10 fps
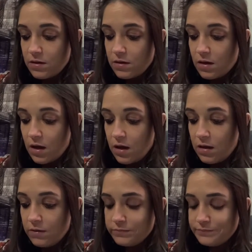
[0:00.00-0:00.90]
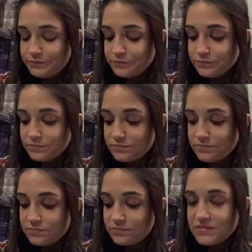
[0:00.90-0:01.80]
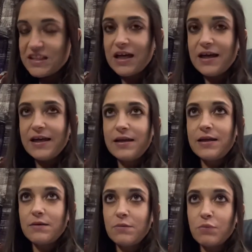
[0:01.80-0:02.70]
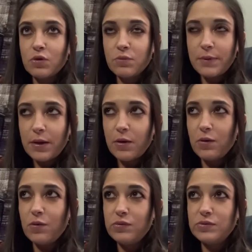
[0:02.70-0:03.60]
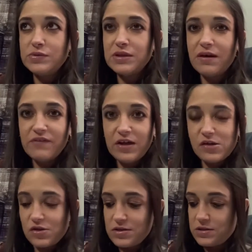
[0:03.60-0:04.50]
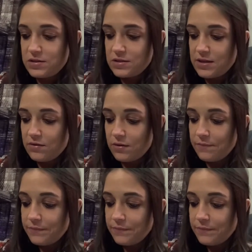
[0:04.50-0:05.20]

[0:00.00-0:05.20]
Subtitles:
like brittle bones, hot flashes, and etc.